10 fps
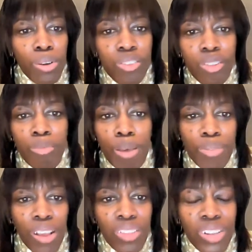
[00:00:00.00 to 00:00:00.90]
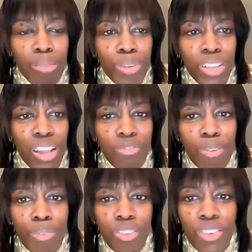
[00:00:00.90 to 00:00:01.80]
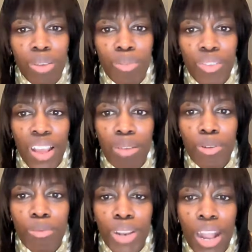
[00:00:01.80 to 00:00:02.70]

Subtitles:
what's the peptide that I'm going to get from this venomous animal,